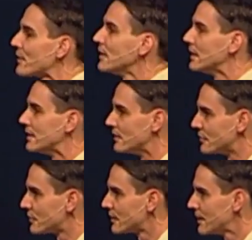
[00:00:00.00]
to
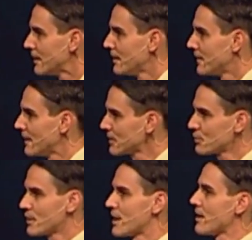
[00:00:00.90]
live. And that's
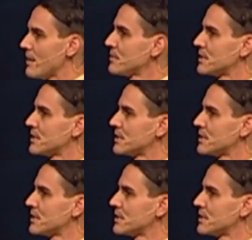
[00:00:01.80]
where I, am